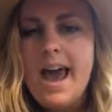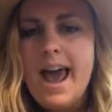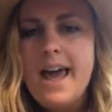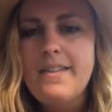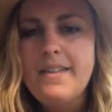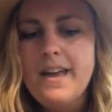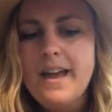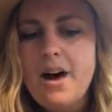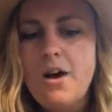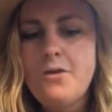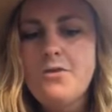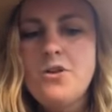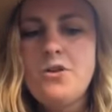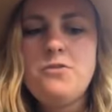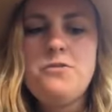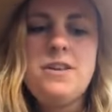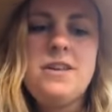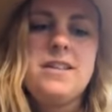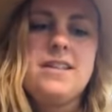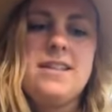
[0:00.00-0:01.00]
And
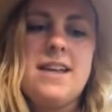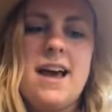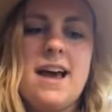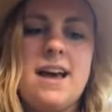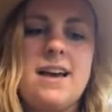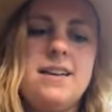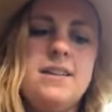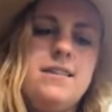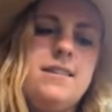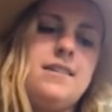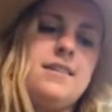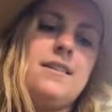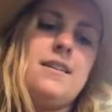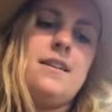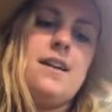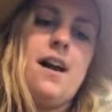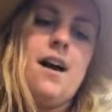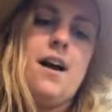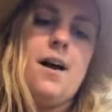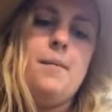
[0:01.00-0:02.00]
although this
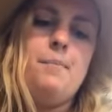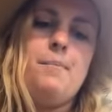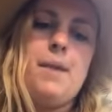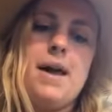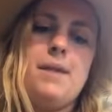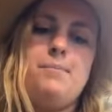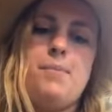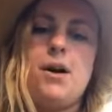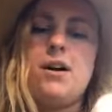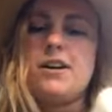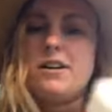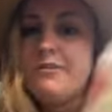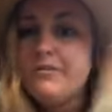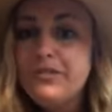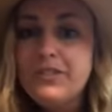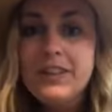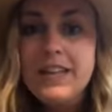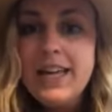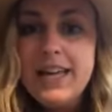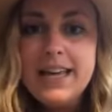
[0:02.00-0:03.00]
says bed bug and
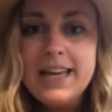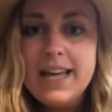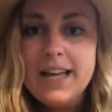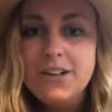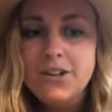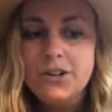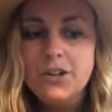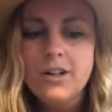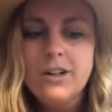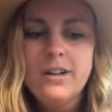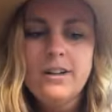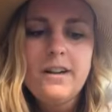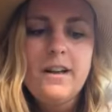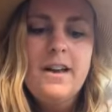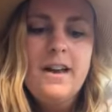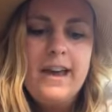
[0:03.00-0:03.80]
flea killer,